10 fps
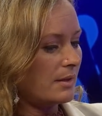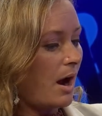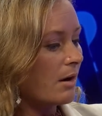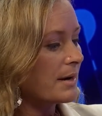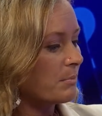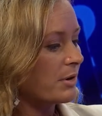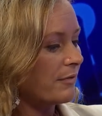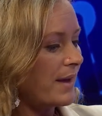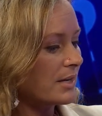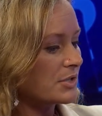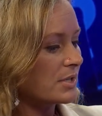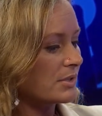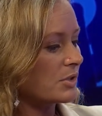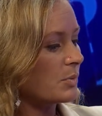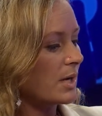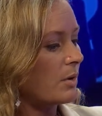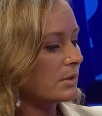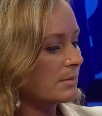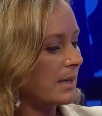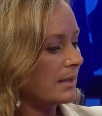our imperfections is what
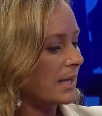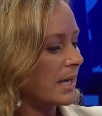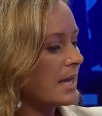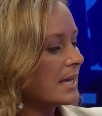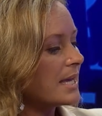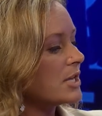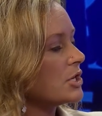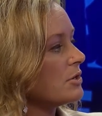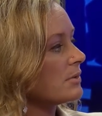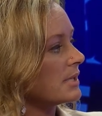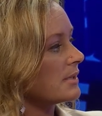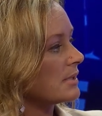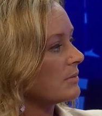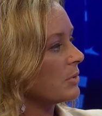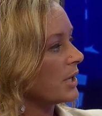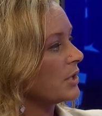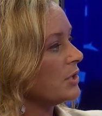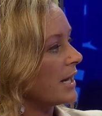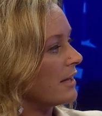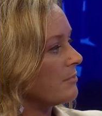ultimately he uses to bring
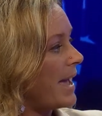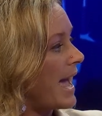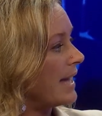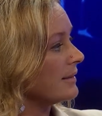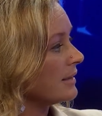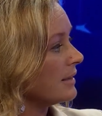good out of bad.